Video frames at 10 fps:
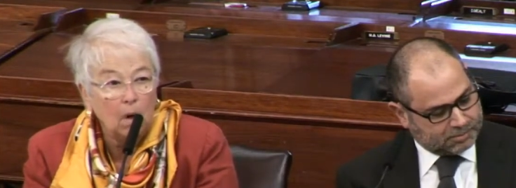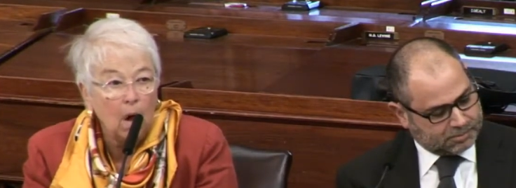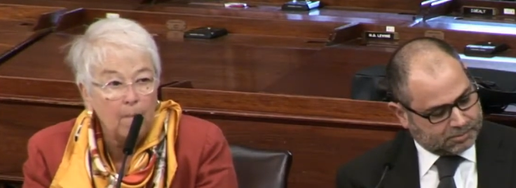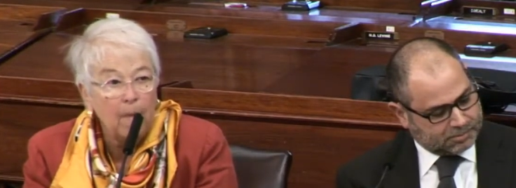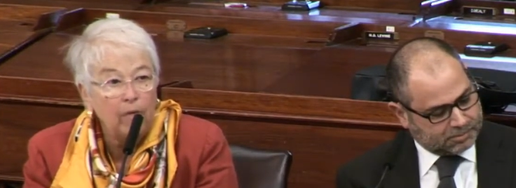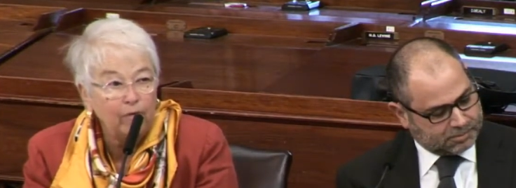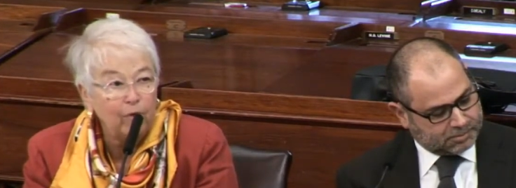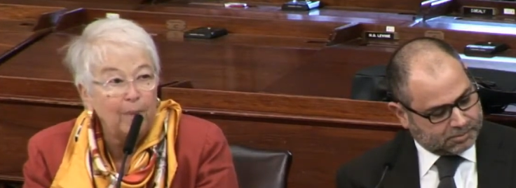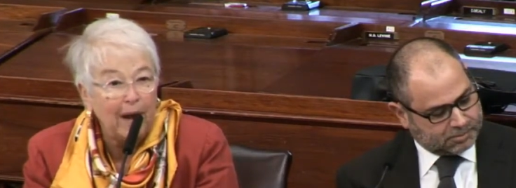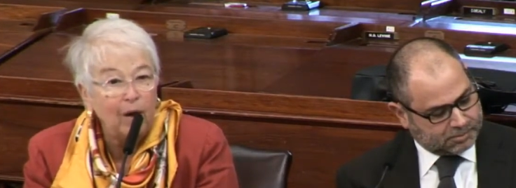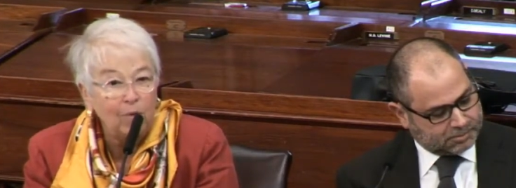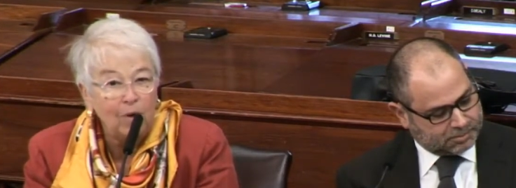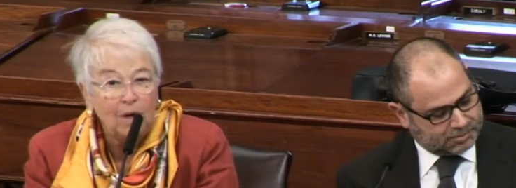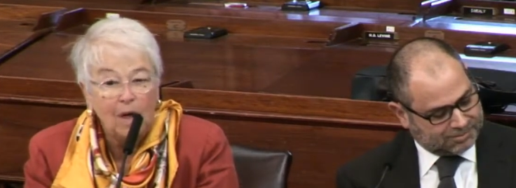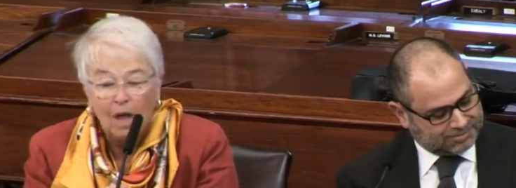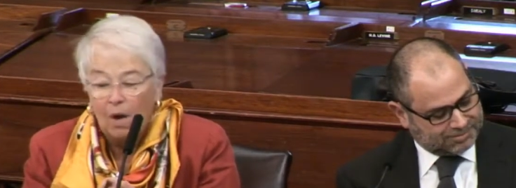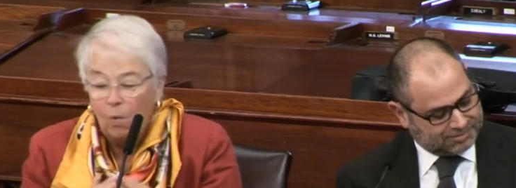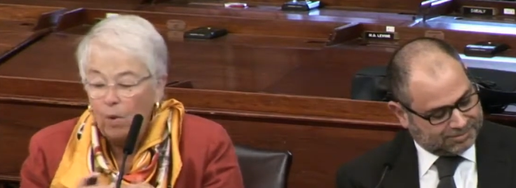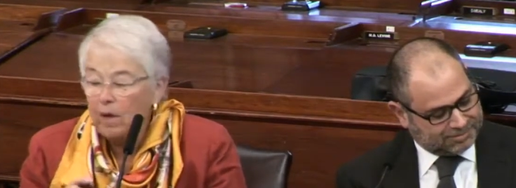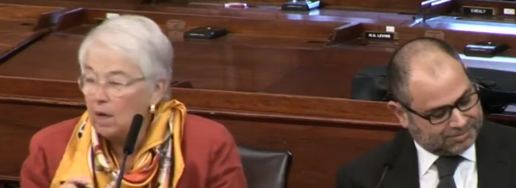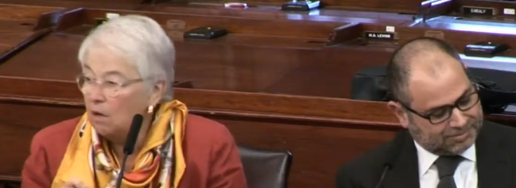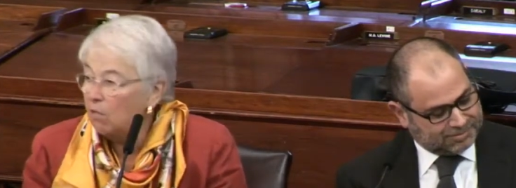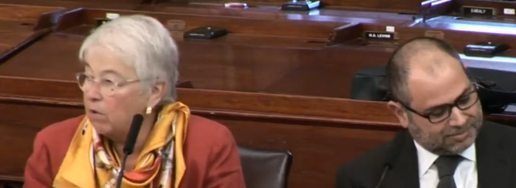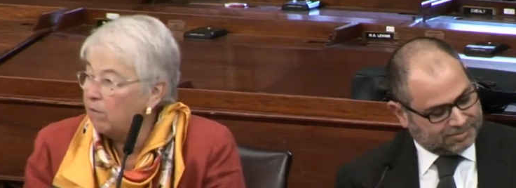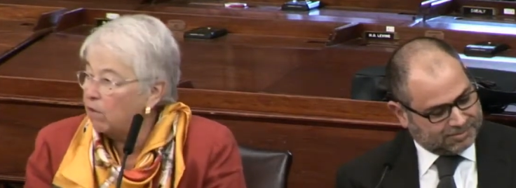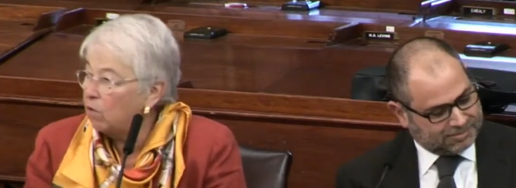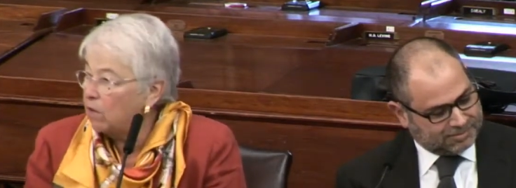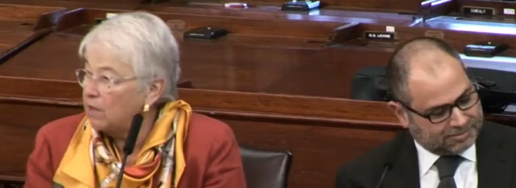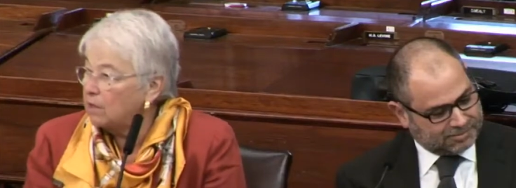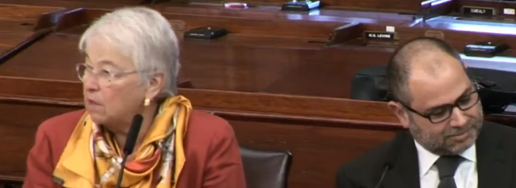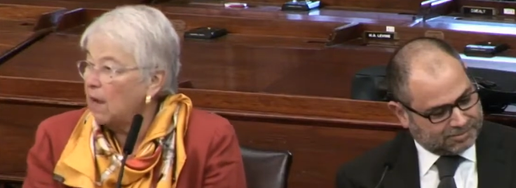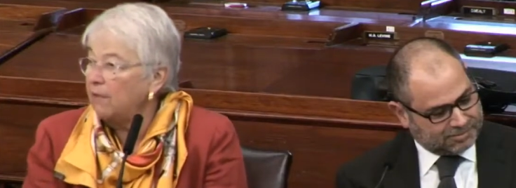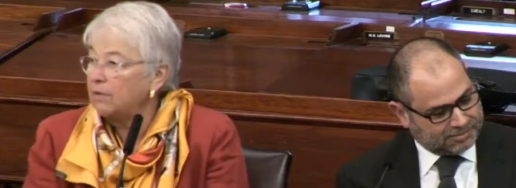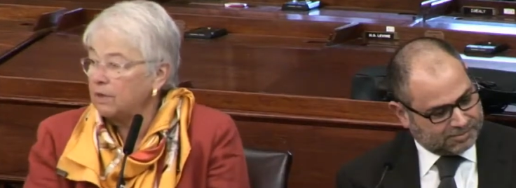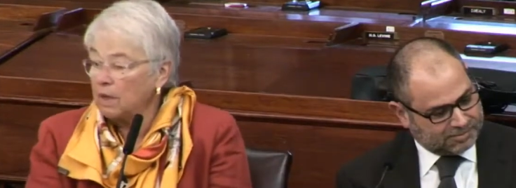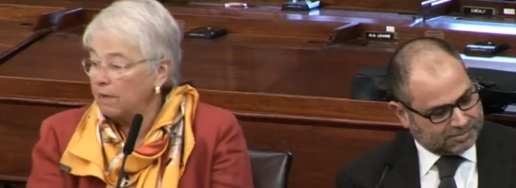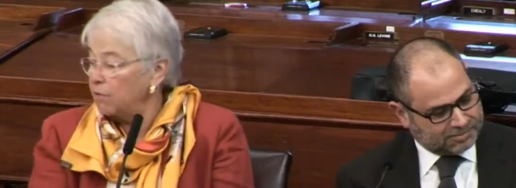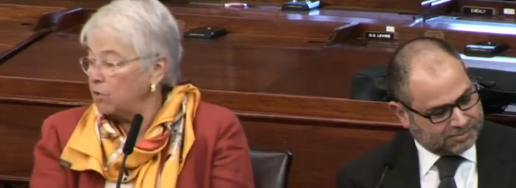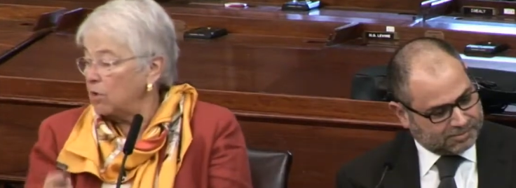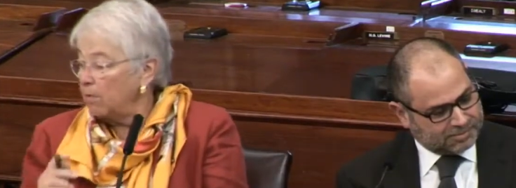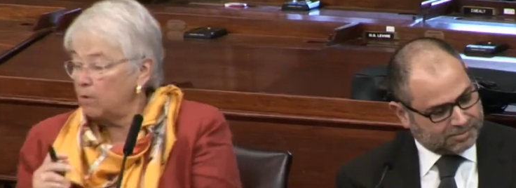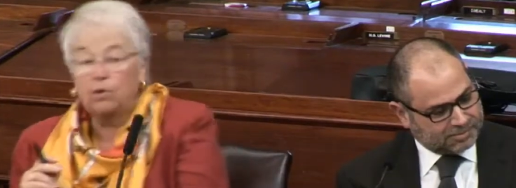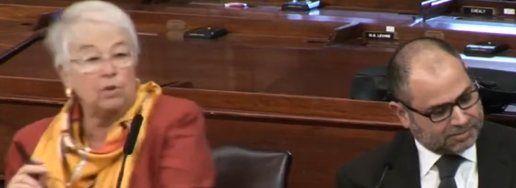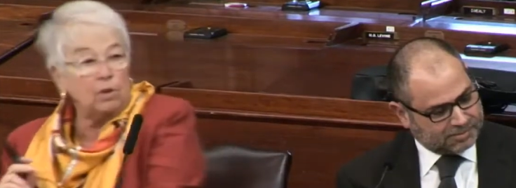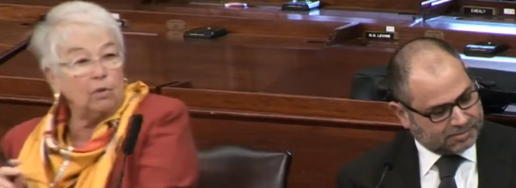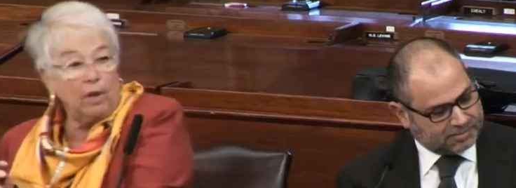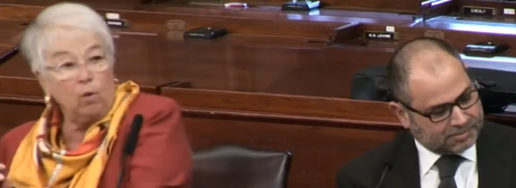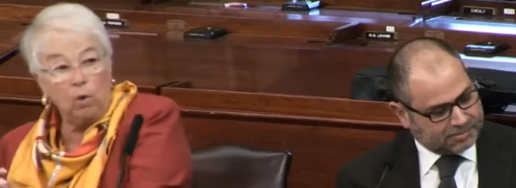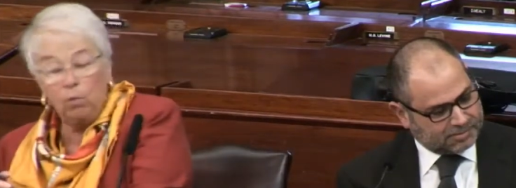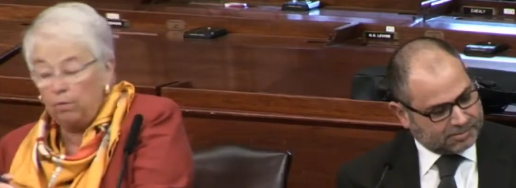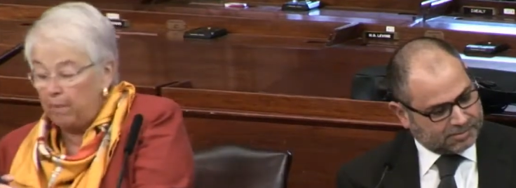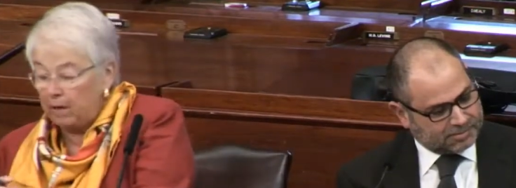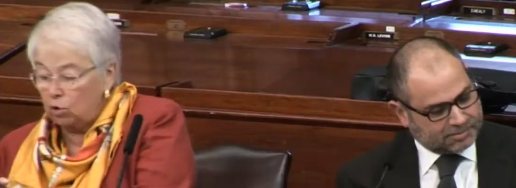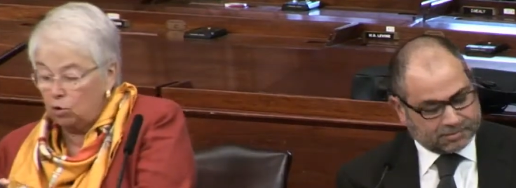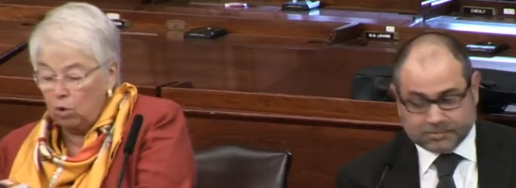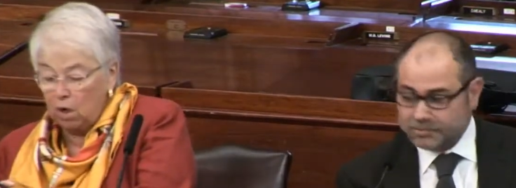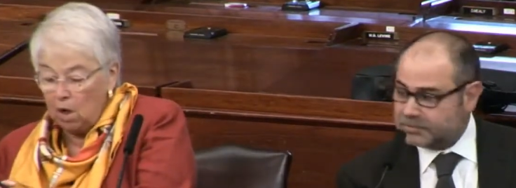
Speaker 1: a month from now, we can review this and see if those numbers are still there. We will make sure